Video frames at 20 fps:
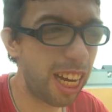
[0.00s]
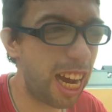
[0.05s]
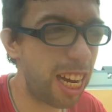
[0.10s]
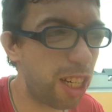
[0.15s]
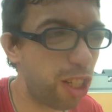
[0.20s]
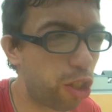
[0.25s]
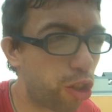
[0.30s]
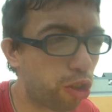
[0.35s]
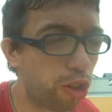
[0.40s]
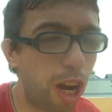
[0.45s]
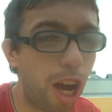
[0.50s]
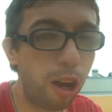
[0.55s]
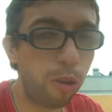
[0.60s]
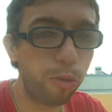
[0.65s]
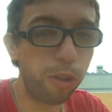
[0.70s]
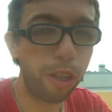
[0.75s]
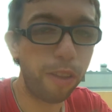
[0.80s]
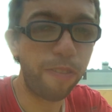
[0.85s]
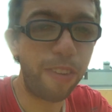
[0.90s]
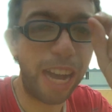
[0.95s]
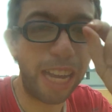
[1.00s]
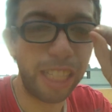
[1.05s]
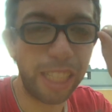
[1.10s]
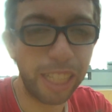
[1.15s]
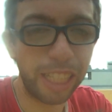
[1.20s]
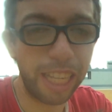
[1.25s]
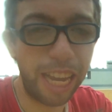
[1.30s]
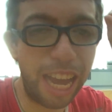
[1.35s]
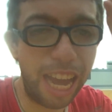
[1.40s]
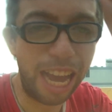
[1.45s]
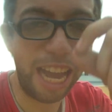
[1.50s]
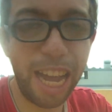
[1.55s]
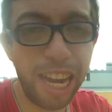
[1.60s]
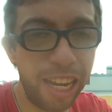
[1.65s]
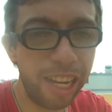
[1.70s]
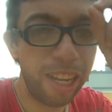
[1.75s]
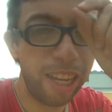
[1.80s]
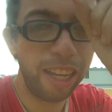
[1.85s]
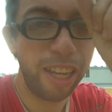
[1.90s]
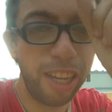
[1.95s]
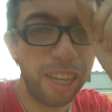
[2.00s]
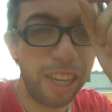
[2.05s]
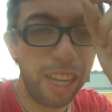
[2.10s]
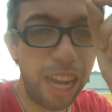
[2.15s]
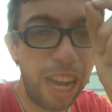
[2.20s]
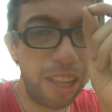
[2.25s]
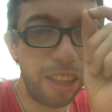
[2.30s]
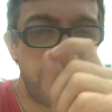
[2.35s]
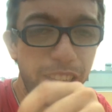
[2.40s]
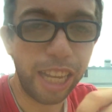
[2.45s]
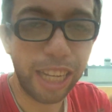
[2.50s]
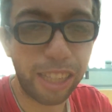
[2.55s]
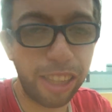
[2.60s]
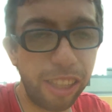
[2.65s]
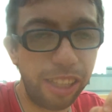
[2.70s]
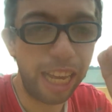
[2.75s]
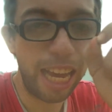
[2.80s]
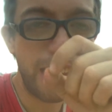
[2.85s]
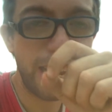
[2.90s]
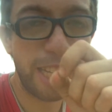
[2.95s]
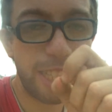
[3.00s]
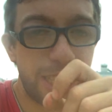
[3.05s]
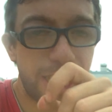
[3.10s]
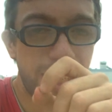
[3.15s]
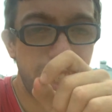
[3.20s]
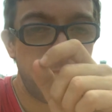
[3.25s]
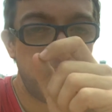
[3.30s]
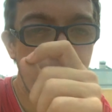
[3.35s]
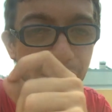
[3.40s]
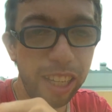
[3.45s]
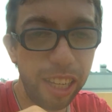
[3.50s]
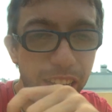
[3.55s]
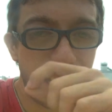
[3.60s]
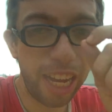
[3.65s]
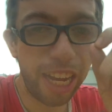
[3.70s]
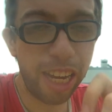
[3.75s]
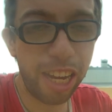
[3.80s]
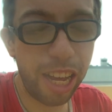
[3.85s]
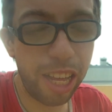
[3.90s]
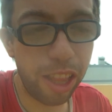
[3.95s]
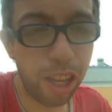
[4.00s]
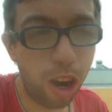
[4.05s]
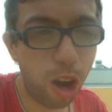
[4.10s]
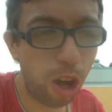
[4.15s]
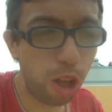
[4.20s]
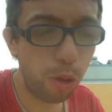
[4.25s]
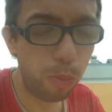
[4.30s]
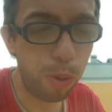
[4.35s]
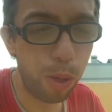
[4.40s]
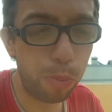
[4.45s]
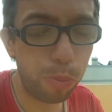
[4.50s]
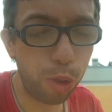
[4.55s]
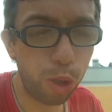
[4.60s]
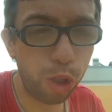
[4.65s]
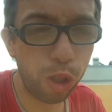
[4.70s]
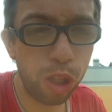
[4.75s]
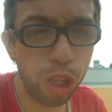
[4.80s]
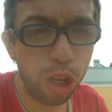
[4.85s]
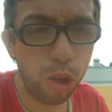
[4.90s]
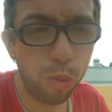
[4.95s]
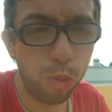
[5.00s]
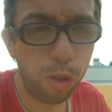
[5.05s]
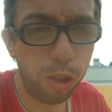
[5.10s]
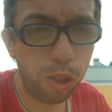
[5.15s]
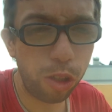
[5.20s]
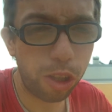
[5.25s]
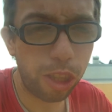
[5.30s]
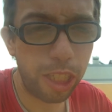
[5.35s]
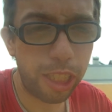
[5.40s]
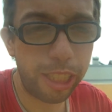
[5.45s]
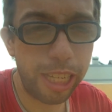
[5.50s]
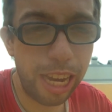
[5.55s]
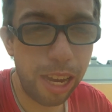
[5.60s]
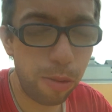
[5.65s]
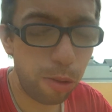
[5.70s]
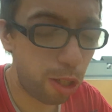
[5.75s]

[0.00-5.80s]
I just draw it really fast, like the head, and then like the legs, and then all the people would look the same,